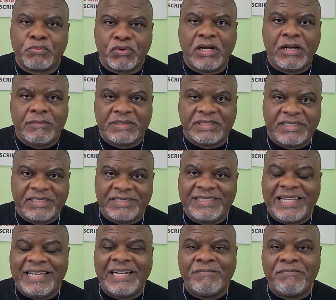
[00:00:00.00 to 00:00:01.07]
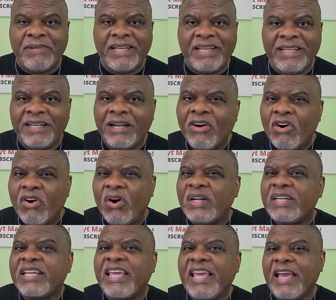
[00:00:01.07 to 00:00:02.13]
promises that I made on
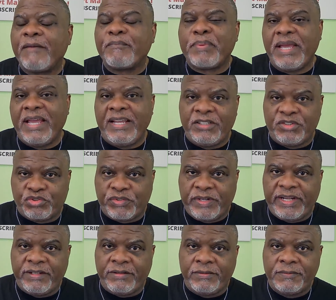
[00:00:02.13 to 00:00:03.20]
a campaign trail.